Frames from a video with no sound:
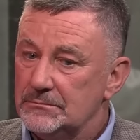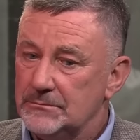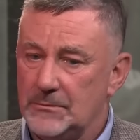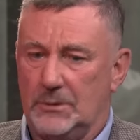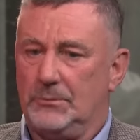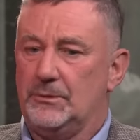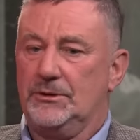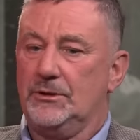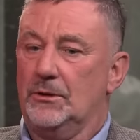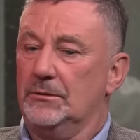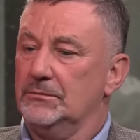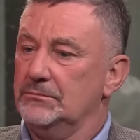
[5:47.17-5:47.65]

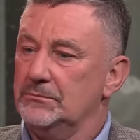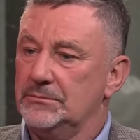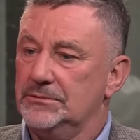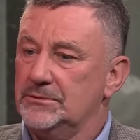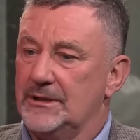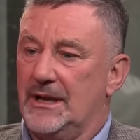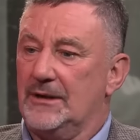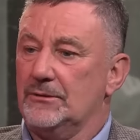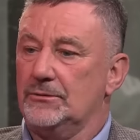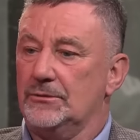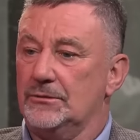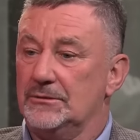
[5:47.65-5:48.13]
Well, we
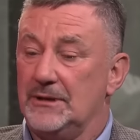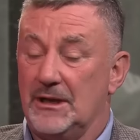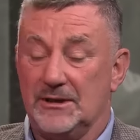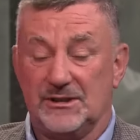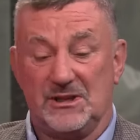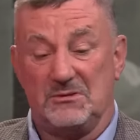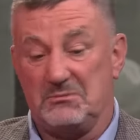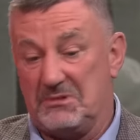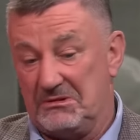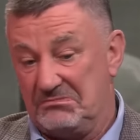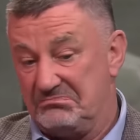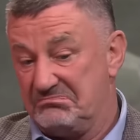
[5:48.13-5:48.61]
can't do that. I
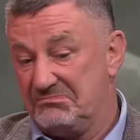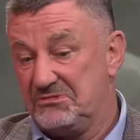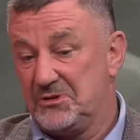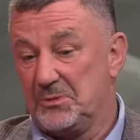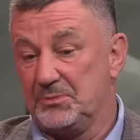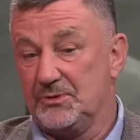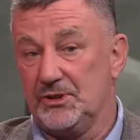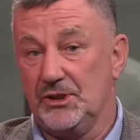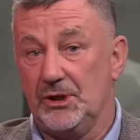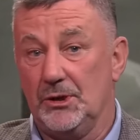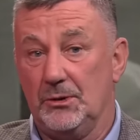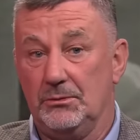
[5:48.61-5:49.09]
said, well, it's
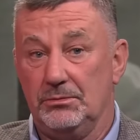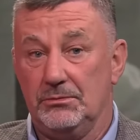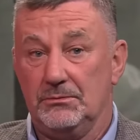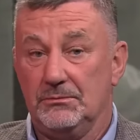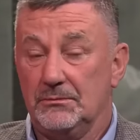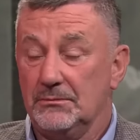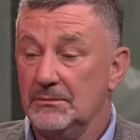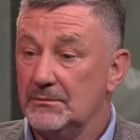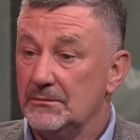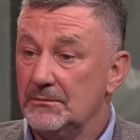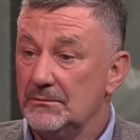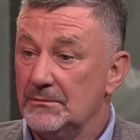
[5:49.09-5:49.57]
up to you.
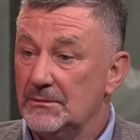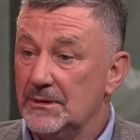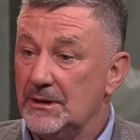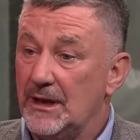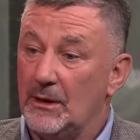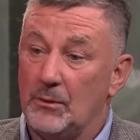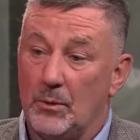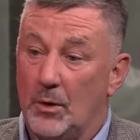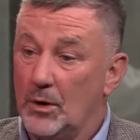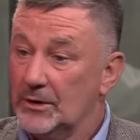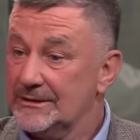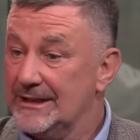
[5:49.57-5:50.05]

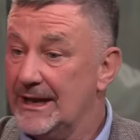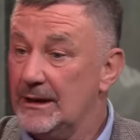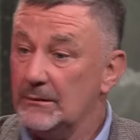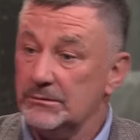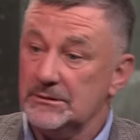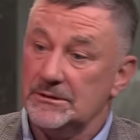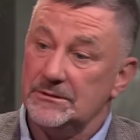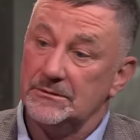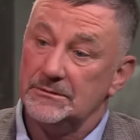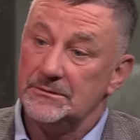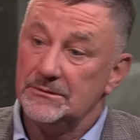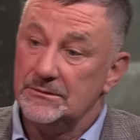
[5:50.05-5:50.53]
I walked
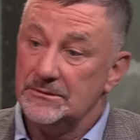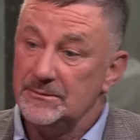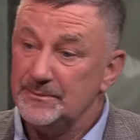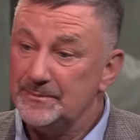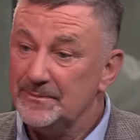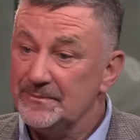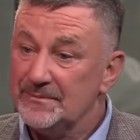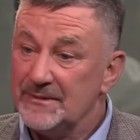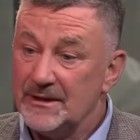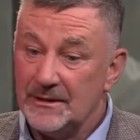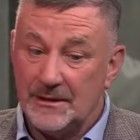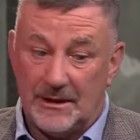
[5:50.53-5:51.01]
out
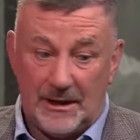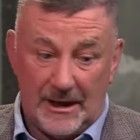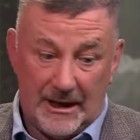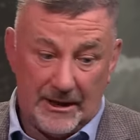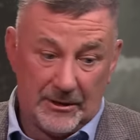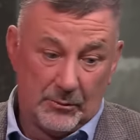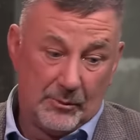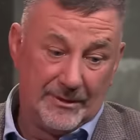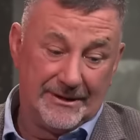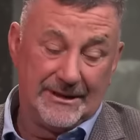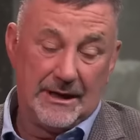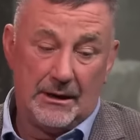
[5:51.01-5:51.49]

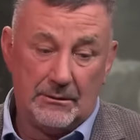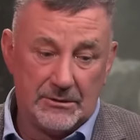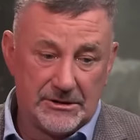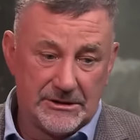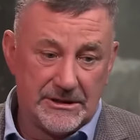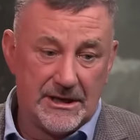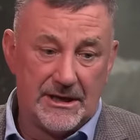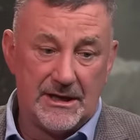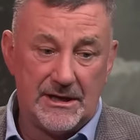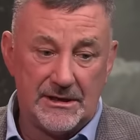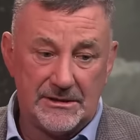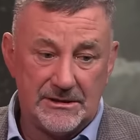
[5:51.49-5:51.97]
and went
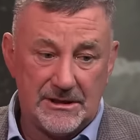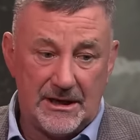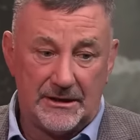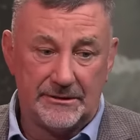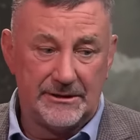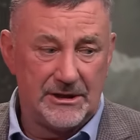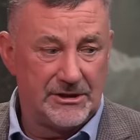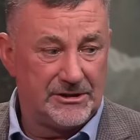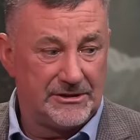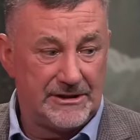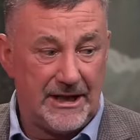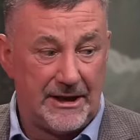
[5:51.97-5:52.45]
downstairs.
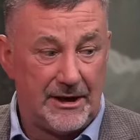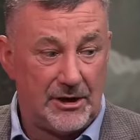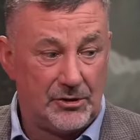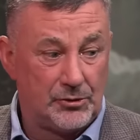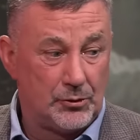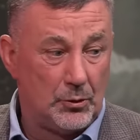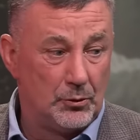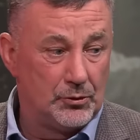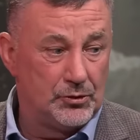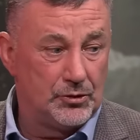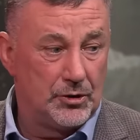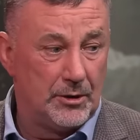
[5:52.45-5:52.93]
And this
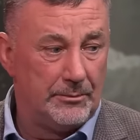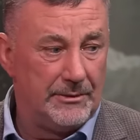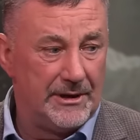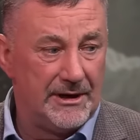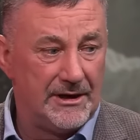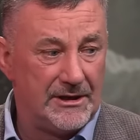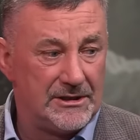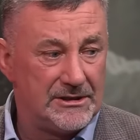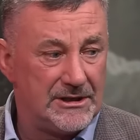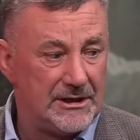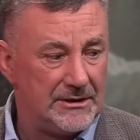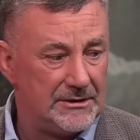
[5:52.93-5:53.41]
Dennis Roach come in
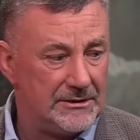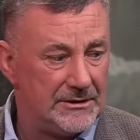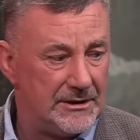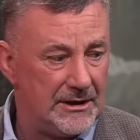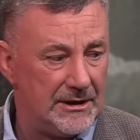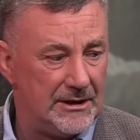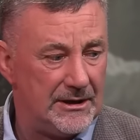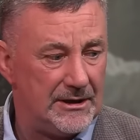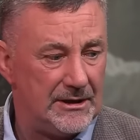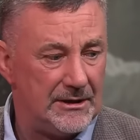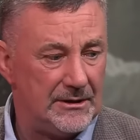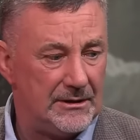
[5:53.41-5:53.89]
and he
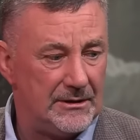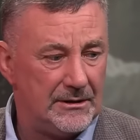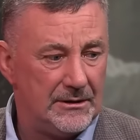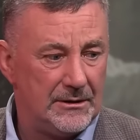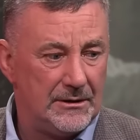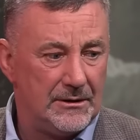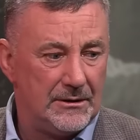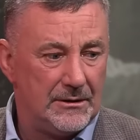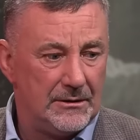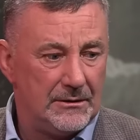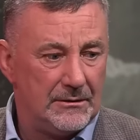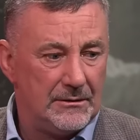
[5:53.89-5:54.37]
said,
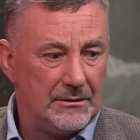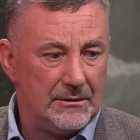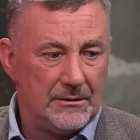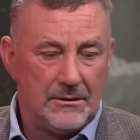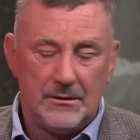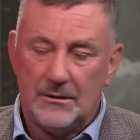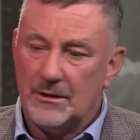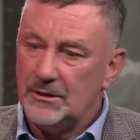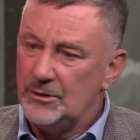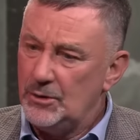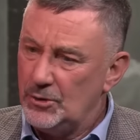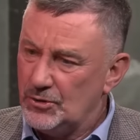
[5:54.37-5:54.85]

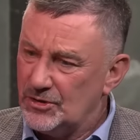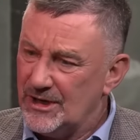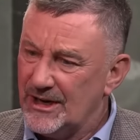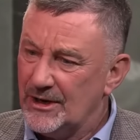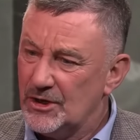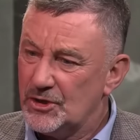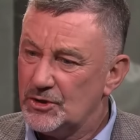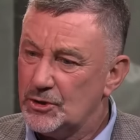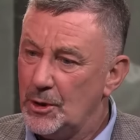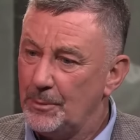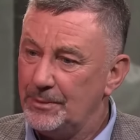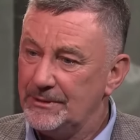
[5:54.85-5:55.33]
you trying
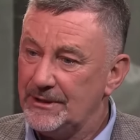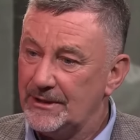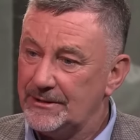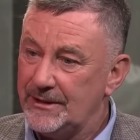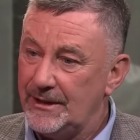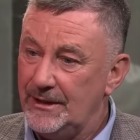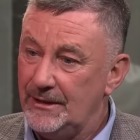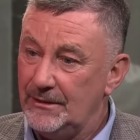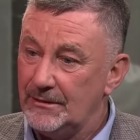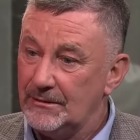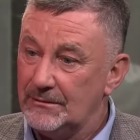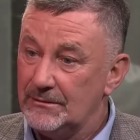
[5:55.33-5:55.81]
to scupper the
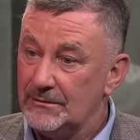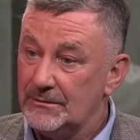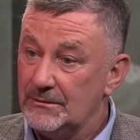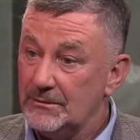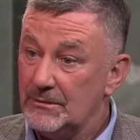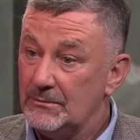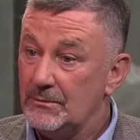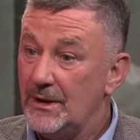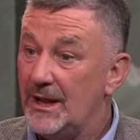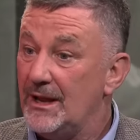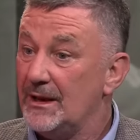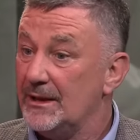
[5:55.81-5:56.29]
deal?
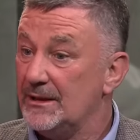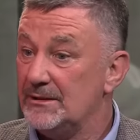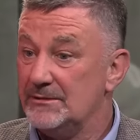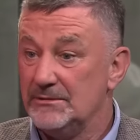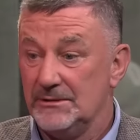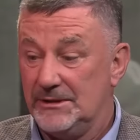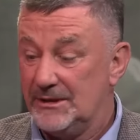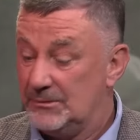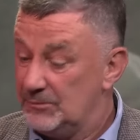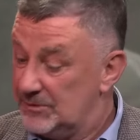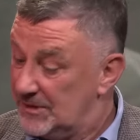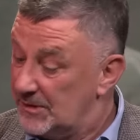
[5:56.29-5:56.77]
Well,
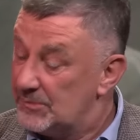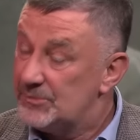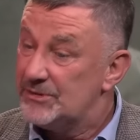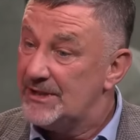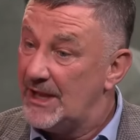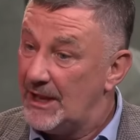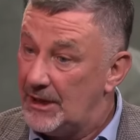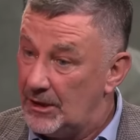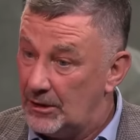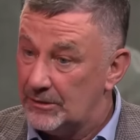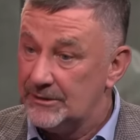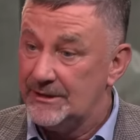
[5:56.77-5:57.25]
he was
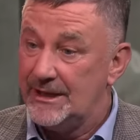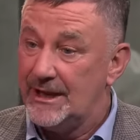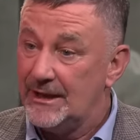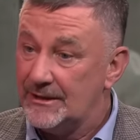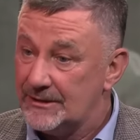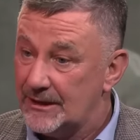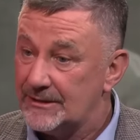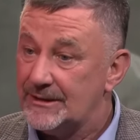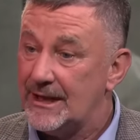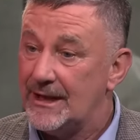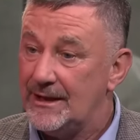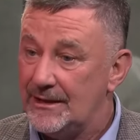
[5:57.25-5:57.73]
nearly on the
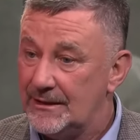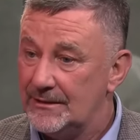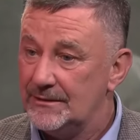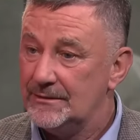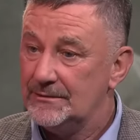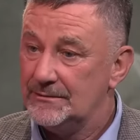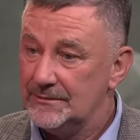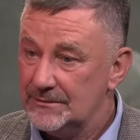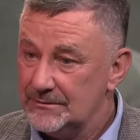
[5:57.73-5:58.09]
end of that.